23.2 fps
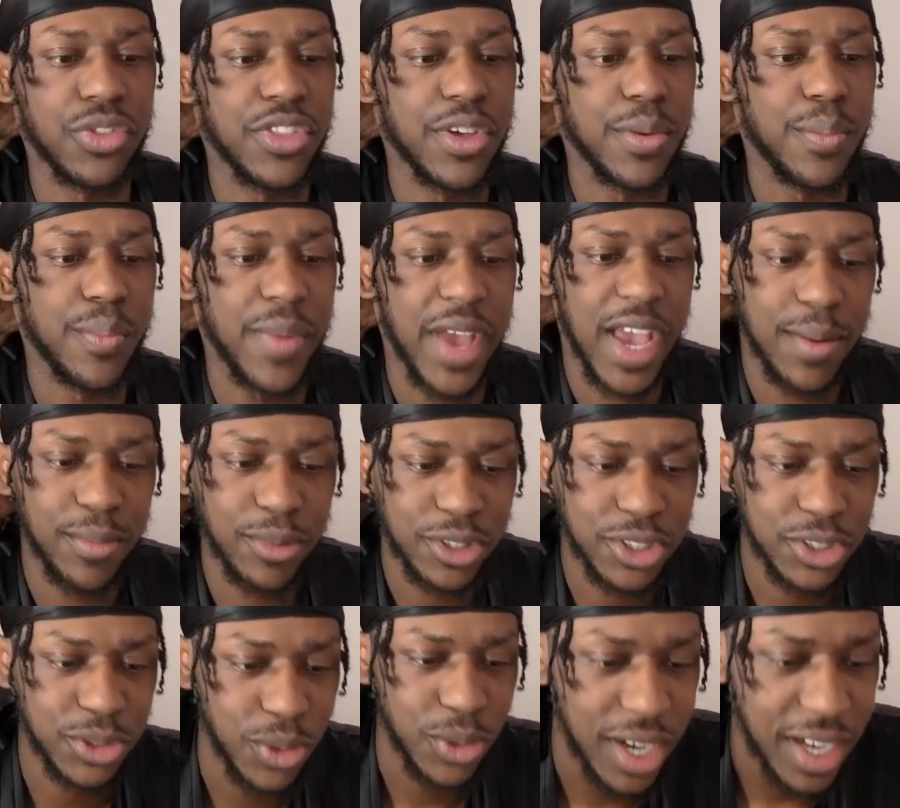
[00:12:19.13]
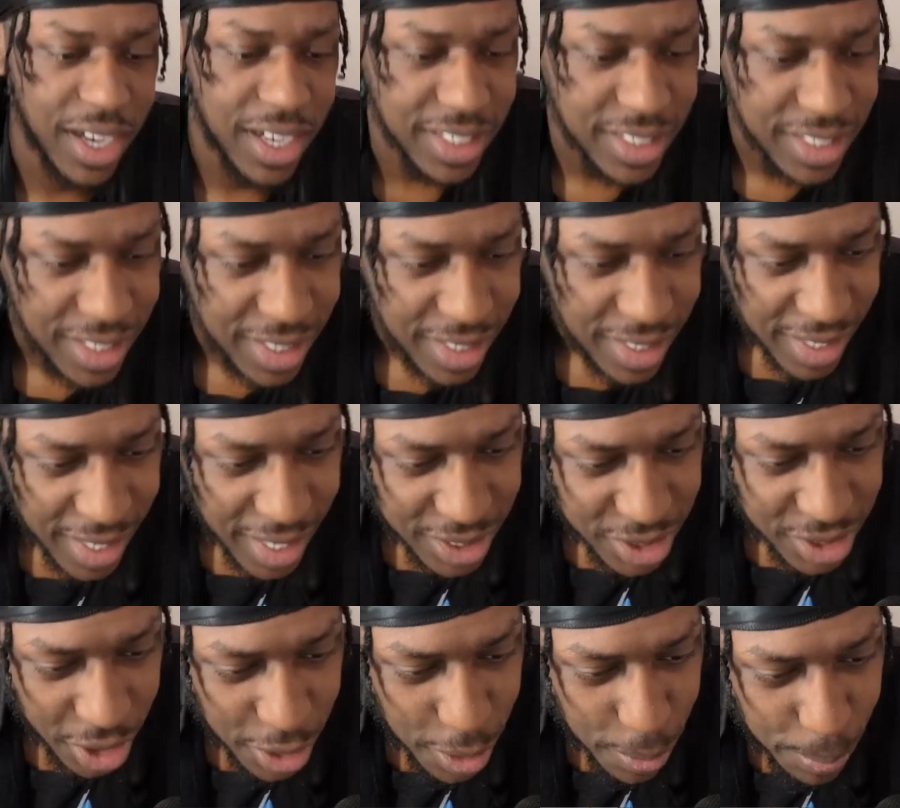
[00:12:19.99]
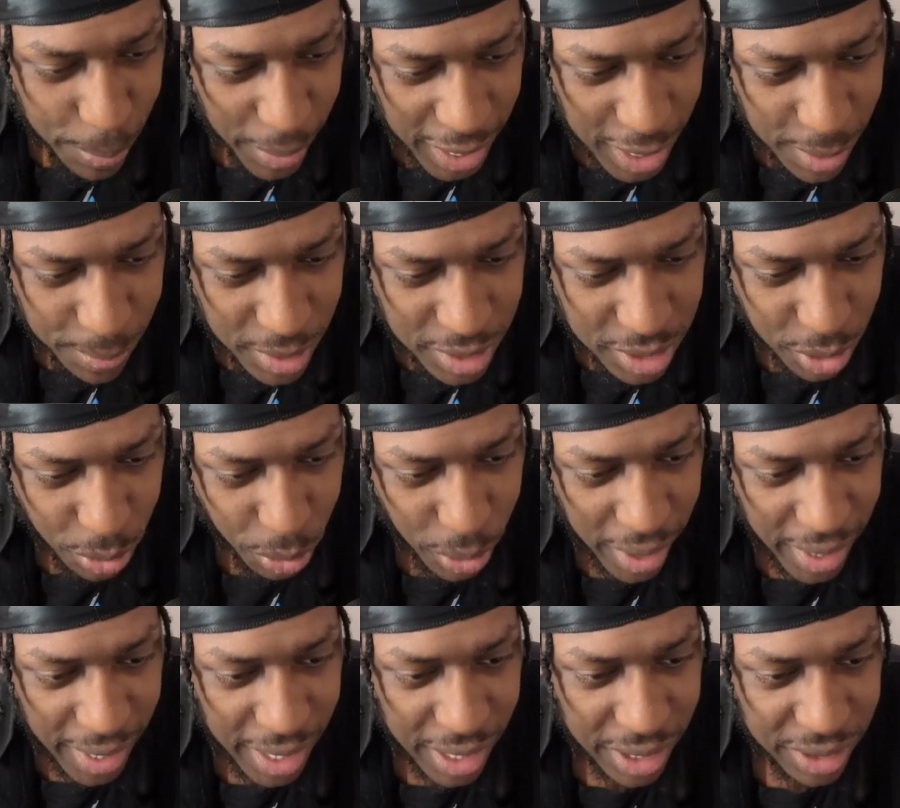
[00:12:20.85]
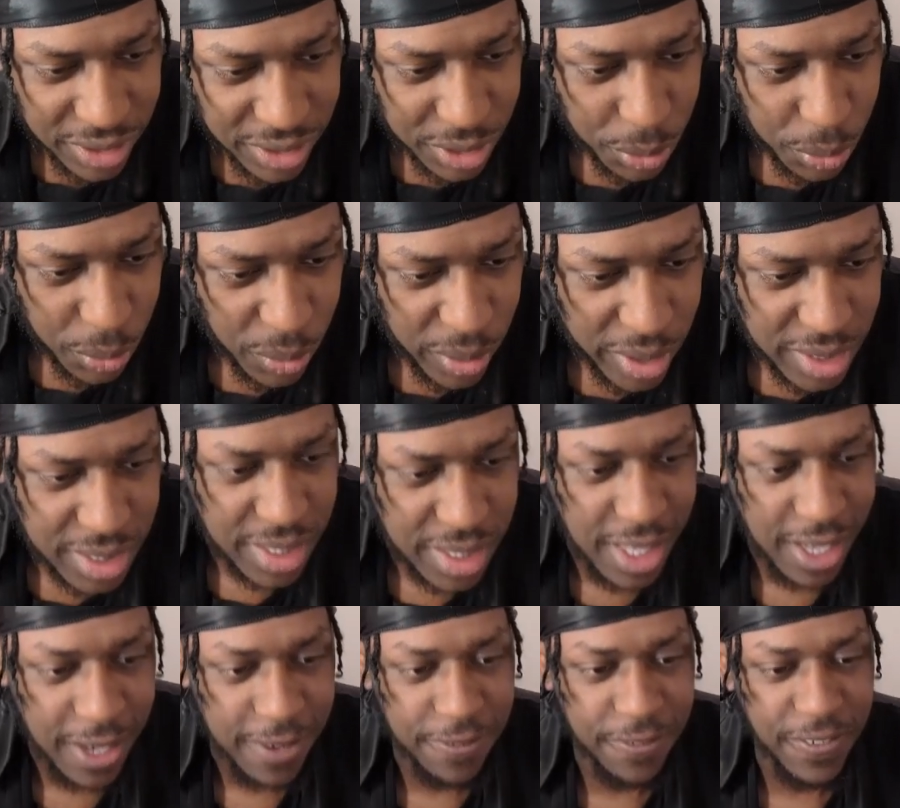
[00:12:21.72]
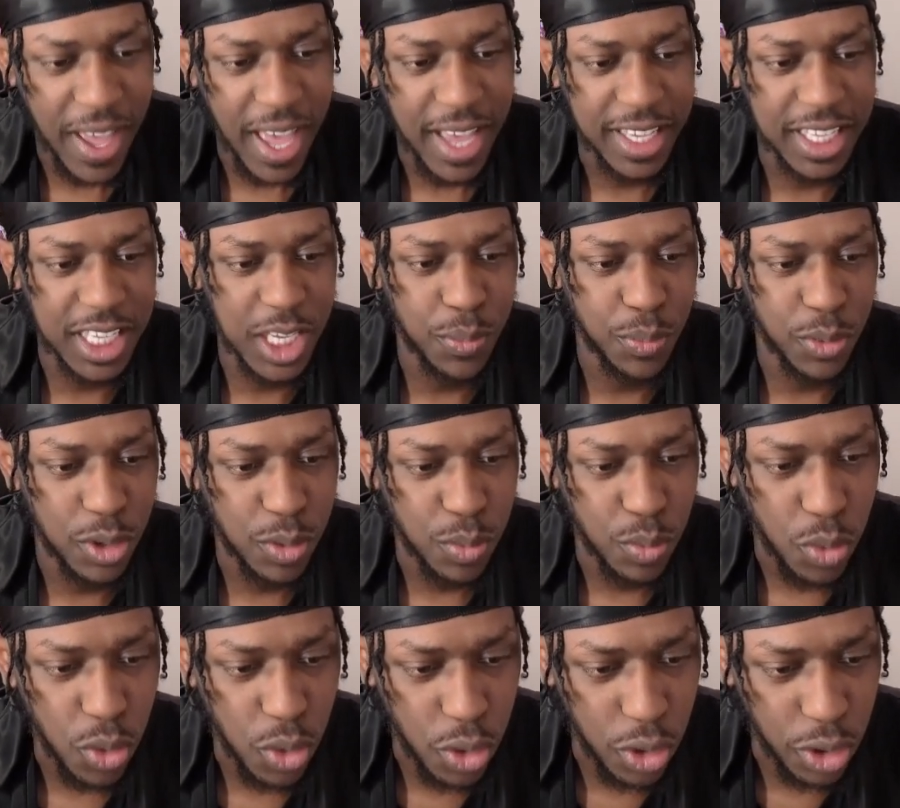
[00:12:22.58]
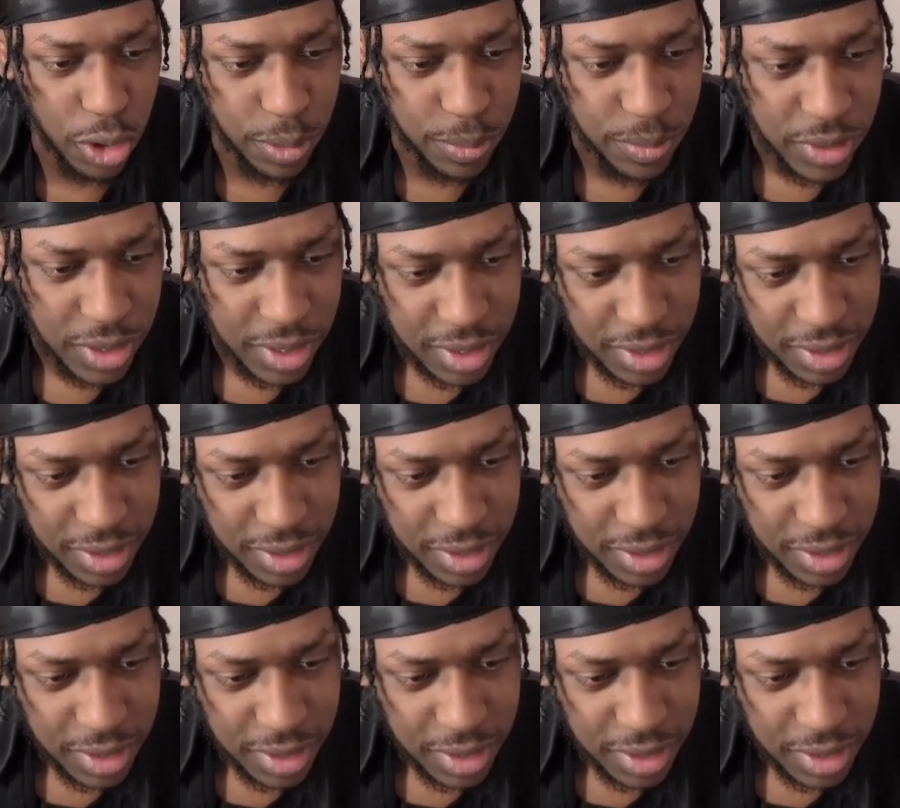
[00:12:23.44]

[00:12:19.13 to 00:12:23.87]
The mammal swine has all the babies around with his thick fat keeping them warm.